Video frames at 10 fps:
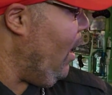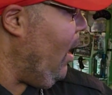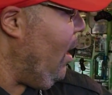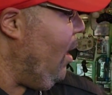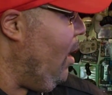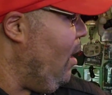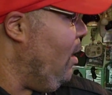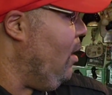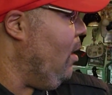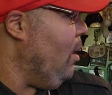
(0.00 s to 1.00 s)

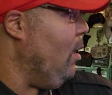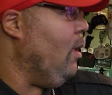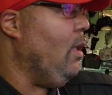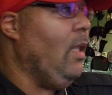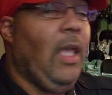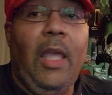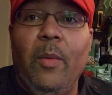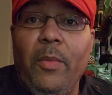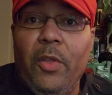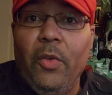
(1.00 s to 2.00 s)
And
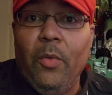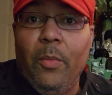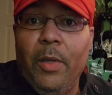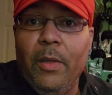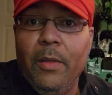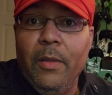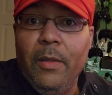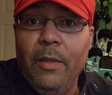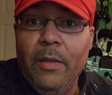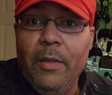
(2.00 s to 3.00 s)
GameCube.
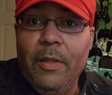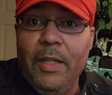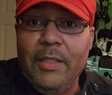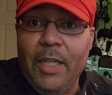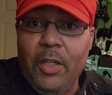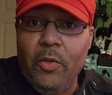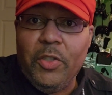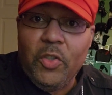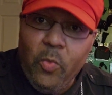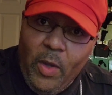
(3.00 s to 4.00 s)
Nintendo
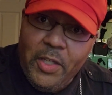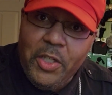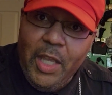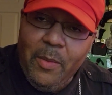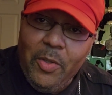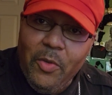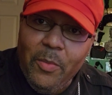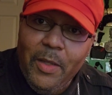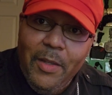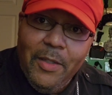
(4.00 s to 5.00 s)
Switch GameCube.
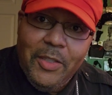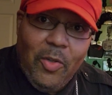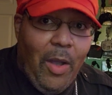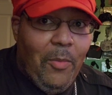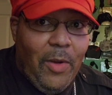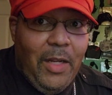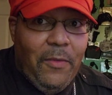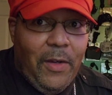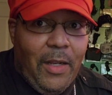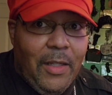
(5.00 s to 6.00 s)
So I'm ready
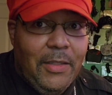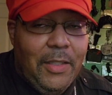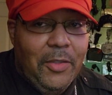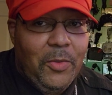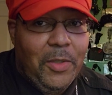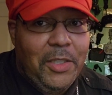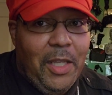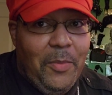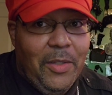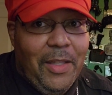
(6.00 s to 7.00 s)
for that Nintendo Switch
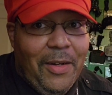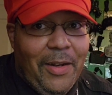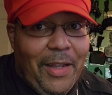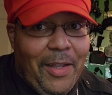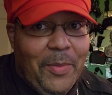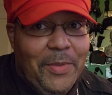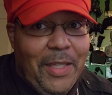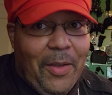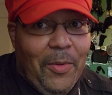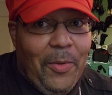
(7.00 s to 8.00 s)
emulator that comes
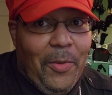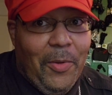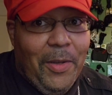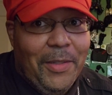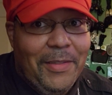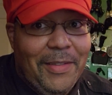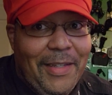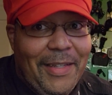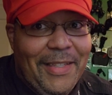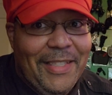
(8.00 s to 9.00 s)
out on
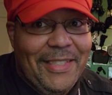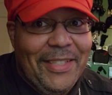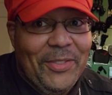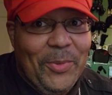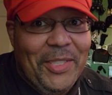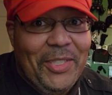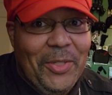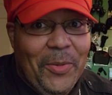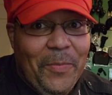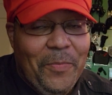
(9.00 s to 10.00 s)
Nintendo Switch
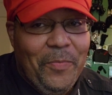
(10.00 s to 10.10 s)
2.